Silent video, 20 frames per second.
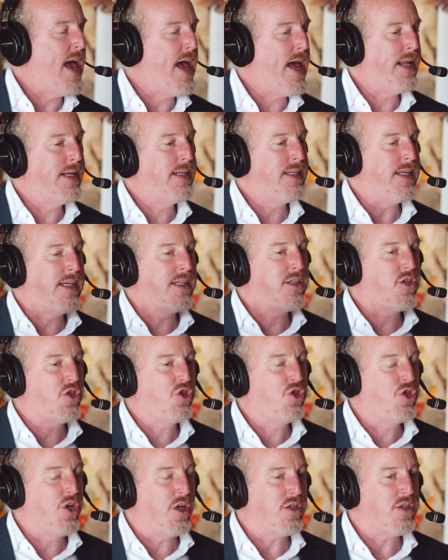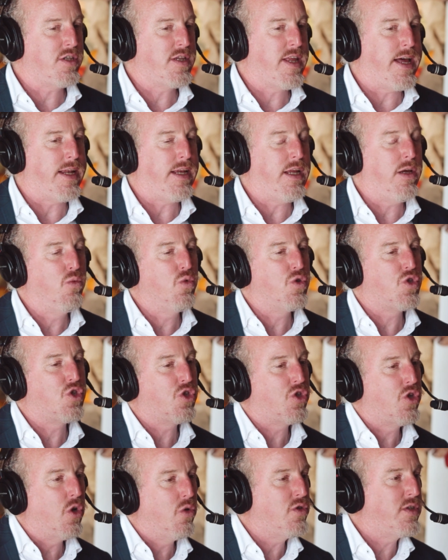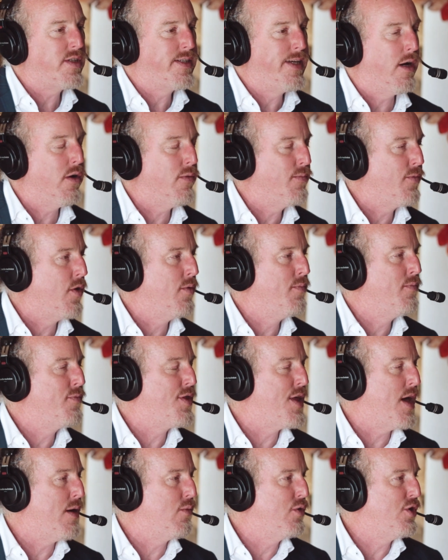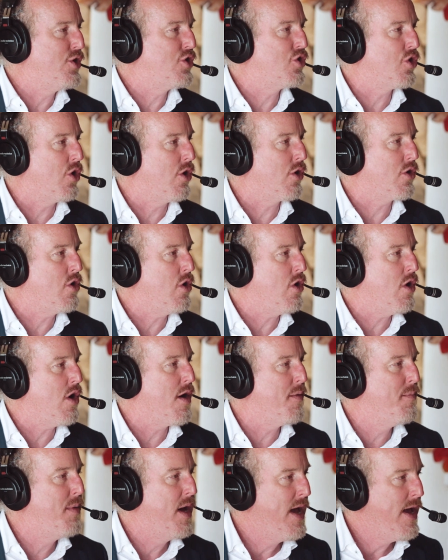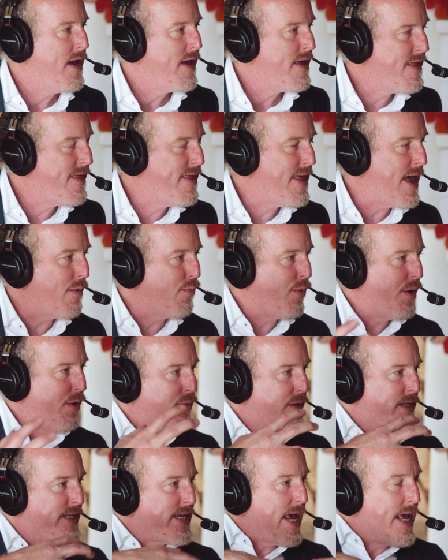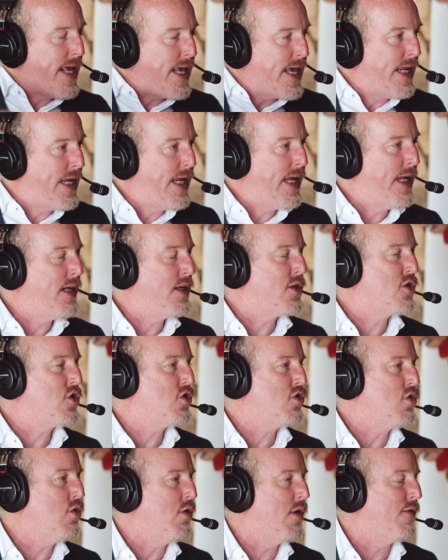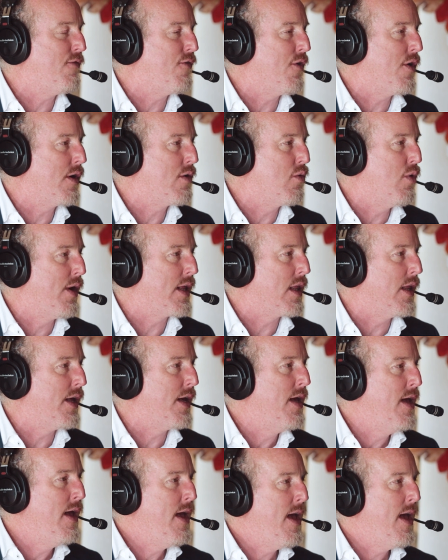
And it's just that it was so seldom that we saw carb that we would take it in and store it very quickly.